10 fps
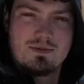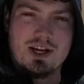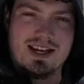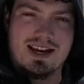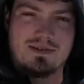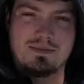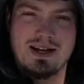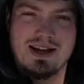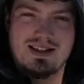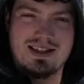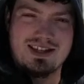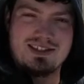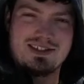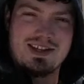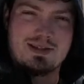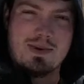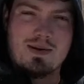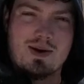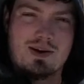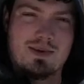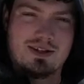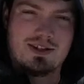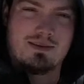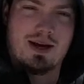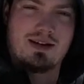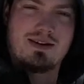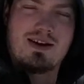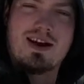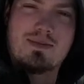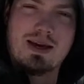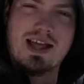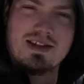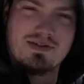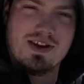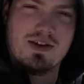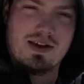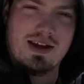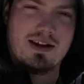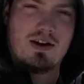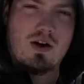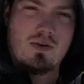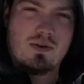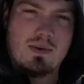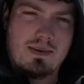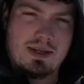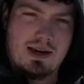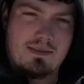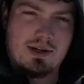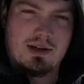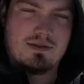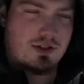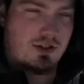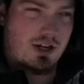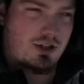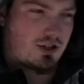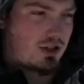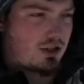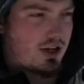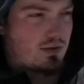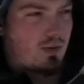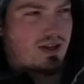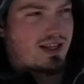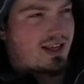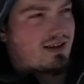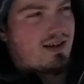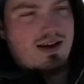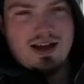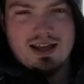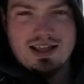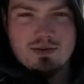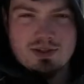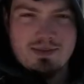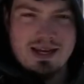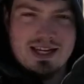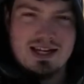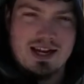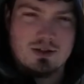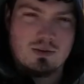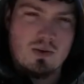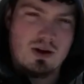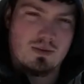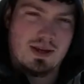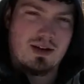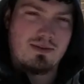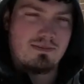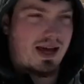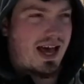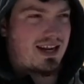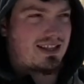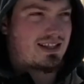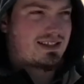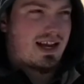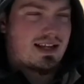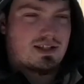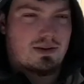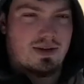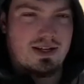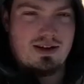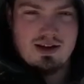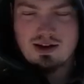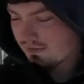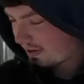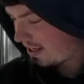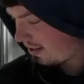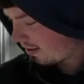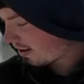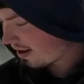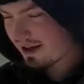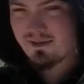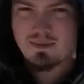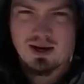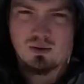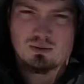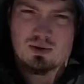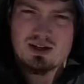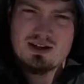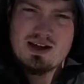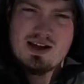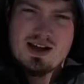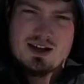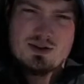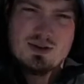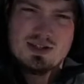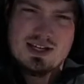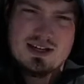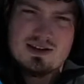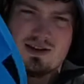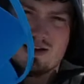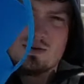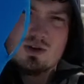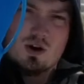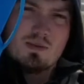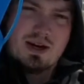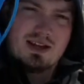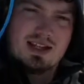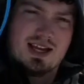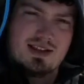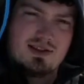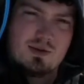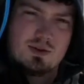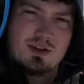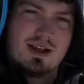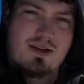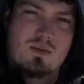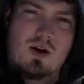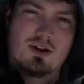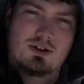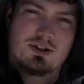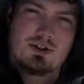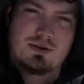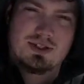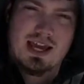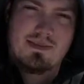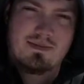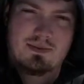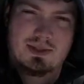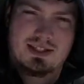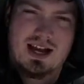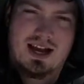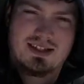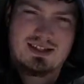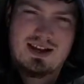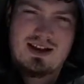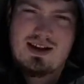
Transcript: Check it out. This is my water wheel turbine. And on my last video, I had an overwhelming number of suggestions to change one thing, and that was to make it an actual water wheel by adding these sides to it. Right here, I have my old one. As you can see, it was open on the ends, which allowed water just to escape from the sides.